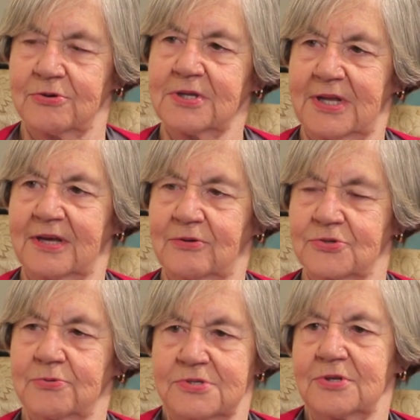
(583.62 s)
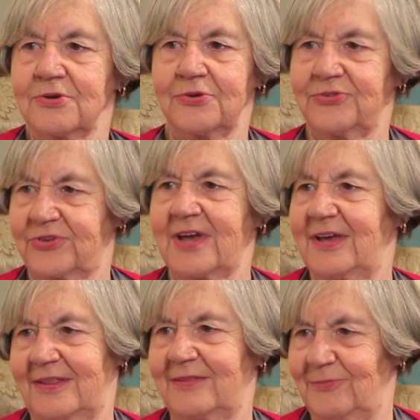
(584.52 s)
Greektown because we still say
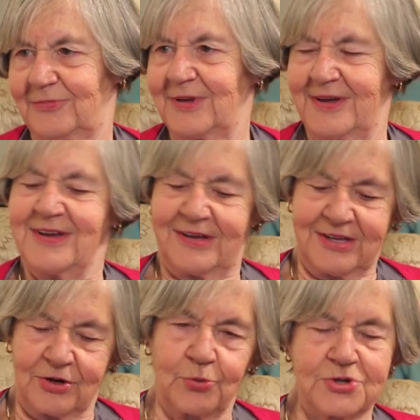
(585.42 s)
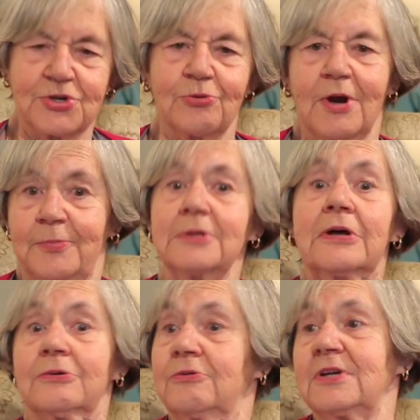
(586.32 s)
it. You know, we grew up
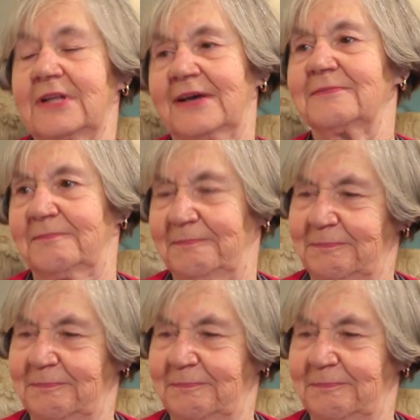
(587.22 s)
in, Greek Greektown.